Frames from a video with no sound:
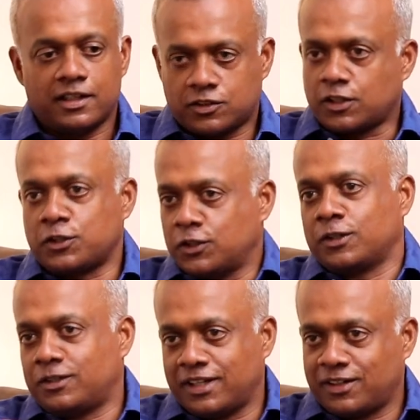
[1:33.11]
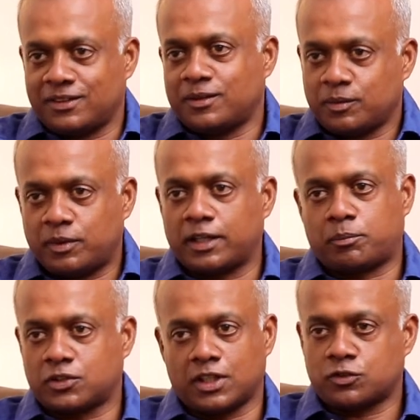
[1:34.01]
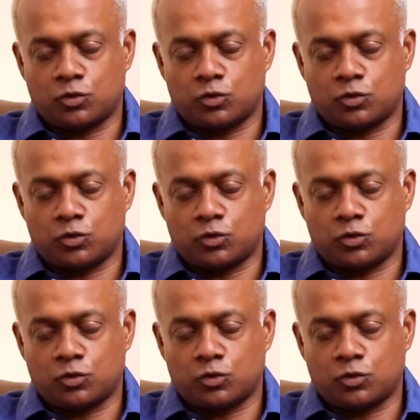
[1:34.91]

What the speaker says: surrendered there and at Prasad